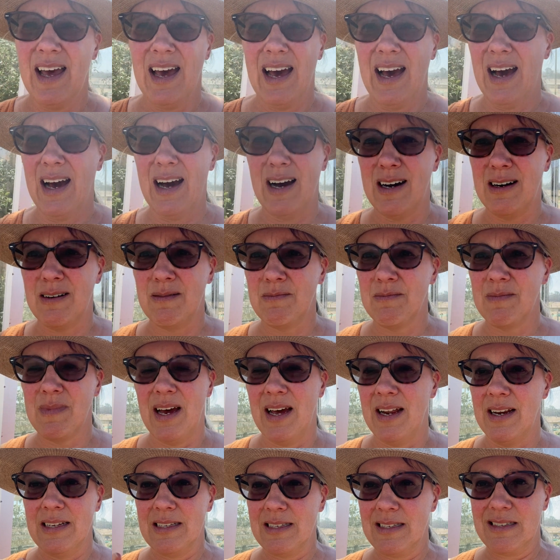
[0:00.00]
and
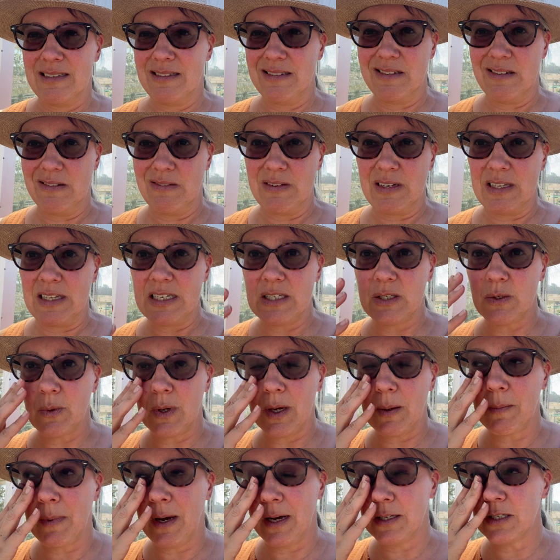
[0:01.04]
it's not really
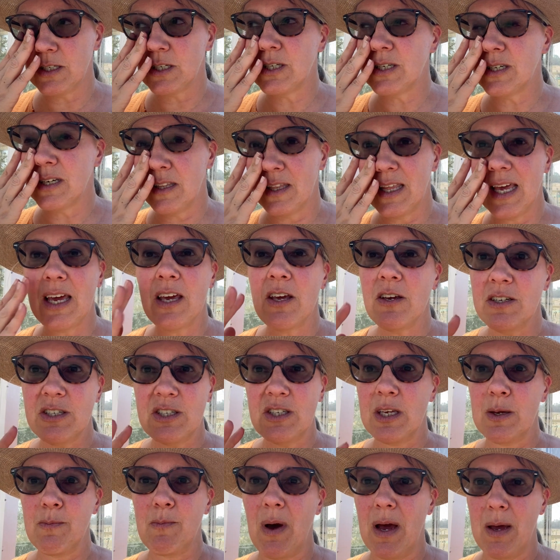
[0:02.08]
doing much. They're
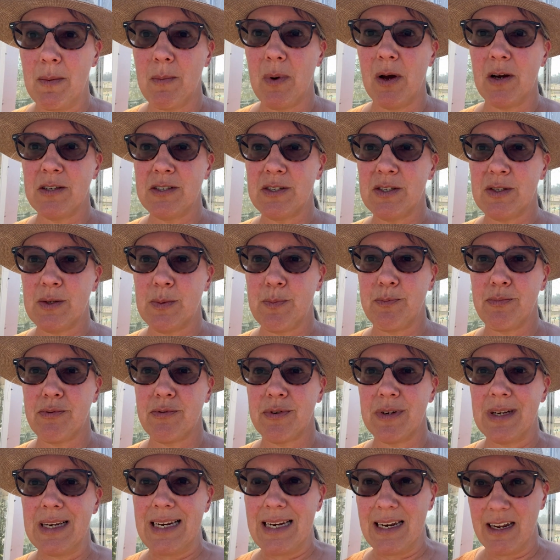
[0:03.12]
usually my most
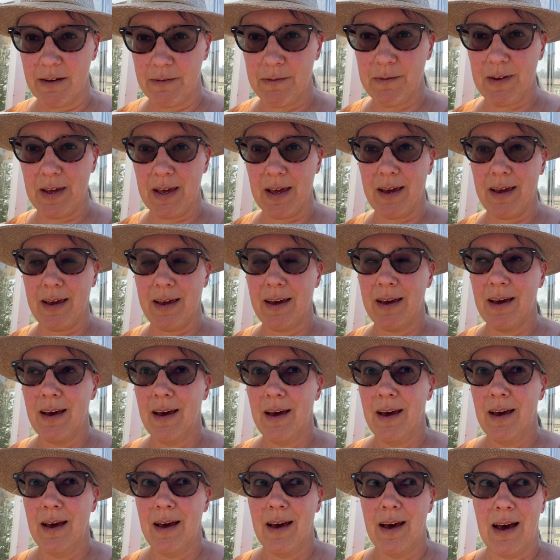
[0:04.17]
prolific
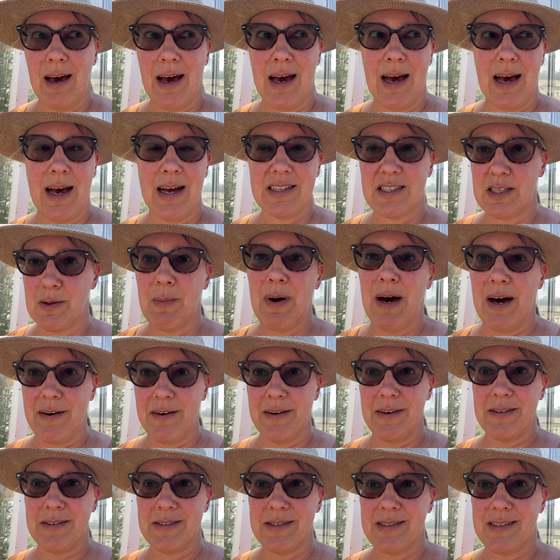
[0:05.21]

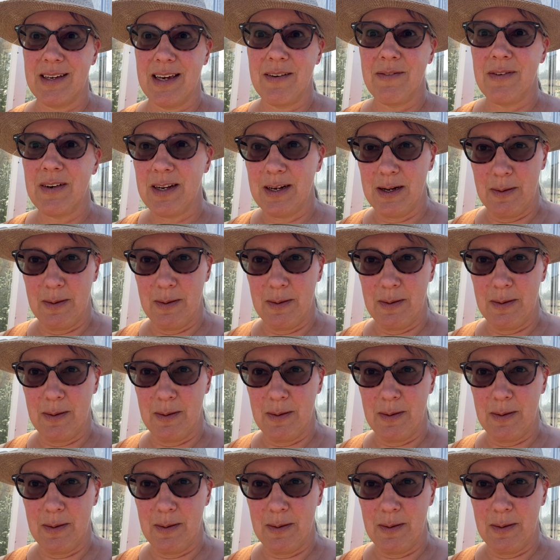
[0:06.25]
tomatoes. Even in a